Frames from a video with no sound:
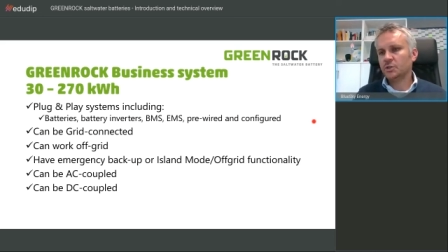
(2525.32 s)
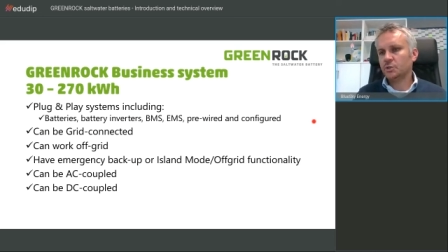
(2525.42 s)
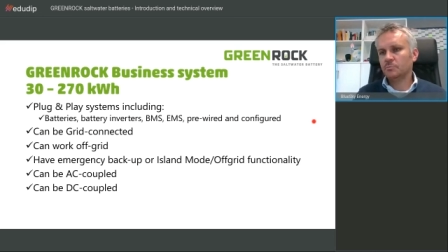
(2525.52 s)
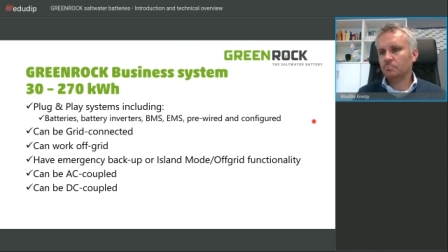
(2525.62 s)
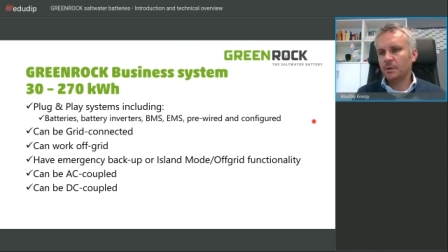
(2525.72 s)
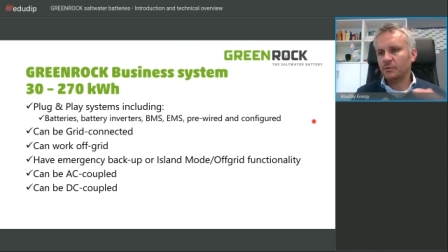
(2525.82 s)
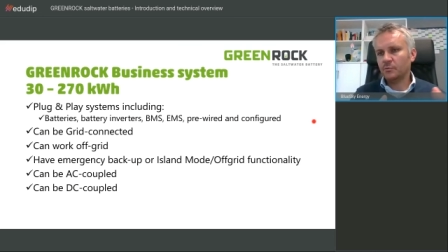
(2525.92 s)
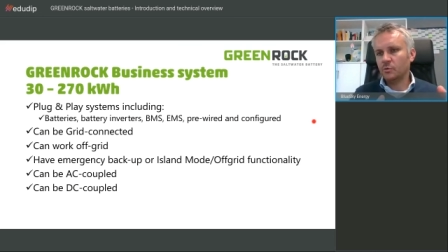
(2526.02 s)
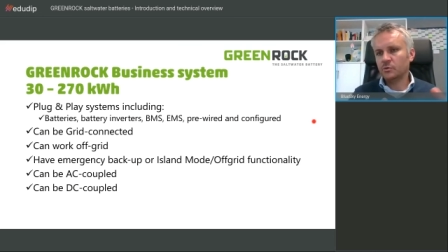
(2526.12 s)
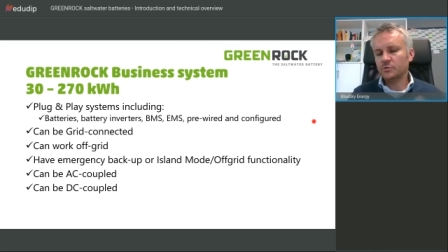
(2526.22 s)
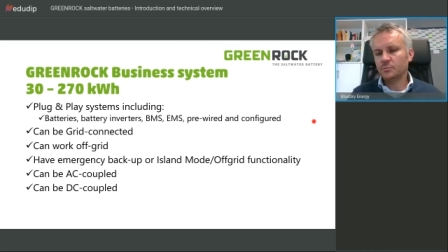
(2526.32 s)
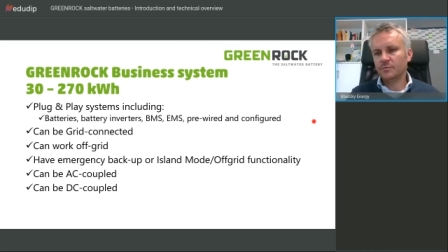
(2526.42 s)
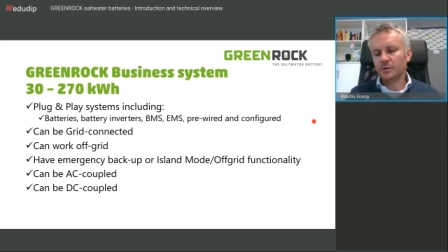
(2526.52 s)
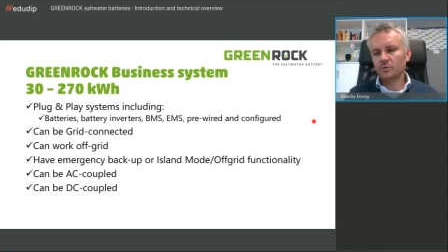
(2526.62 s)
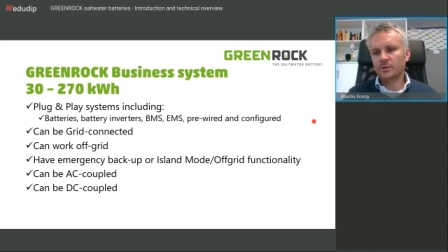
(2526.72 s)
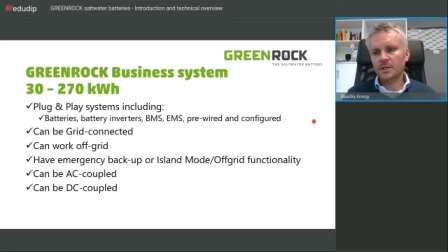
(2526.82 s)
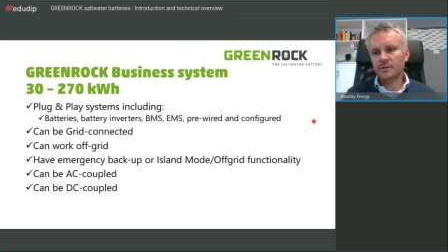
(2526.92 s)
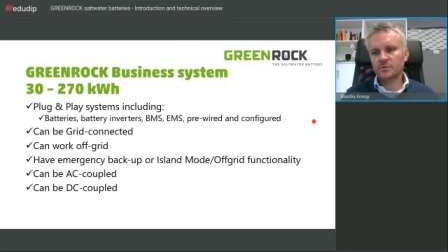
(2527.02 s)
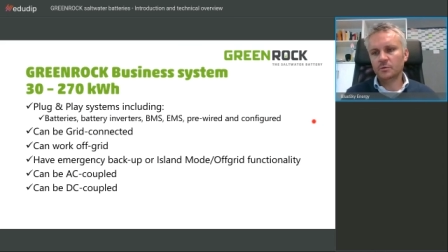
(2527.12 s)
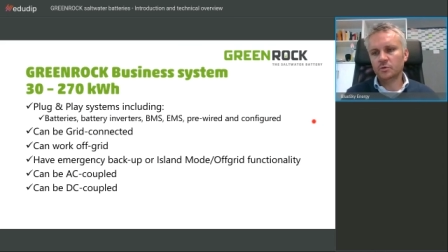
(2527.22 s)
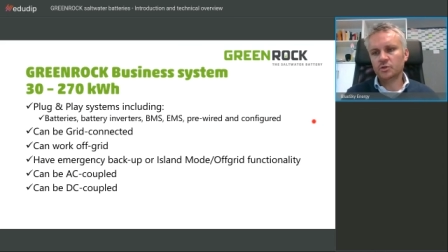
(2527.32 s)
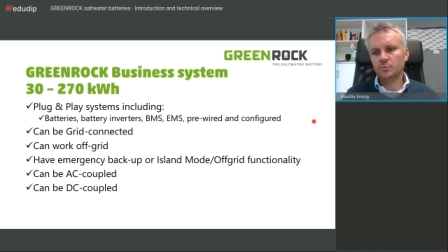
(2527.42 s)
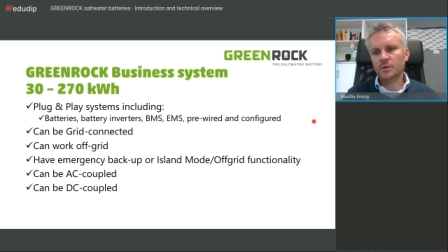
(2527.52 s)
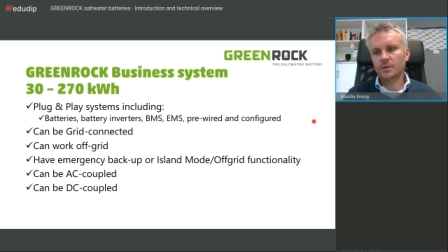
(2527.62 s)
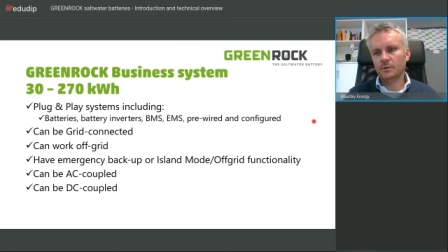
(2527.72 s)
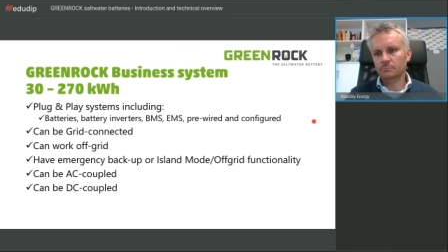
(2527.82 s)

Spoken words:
we can put it basically everywhere we want it.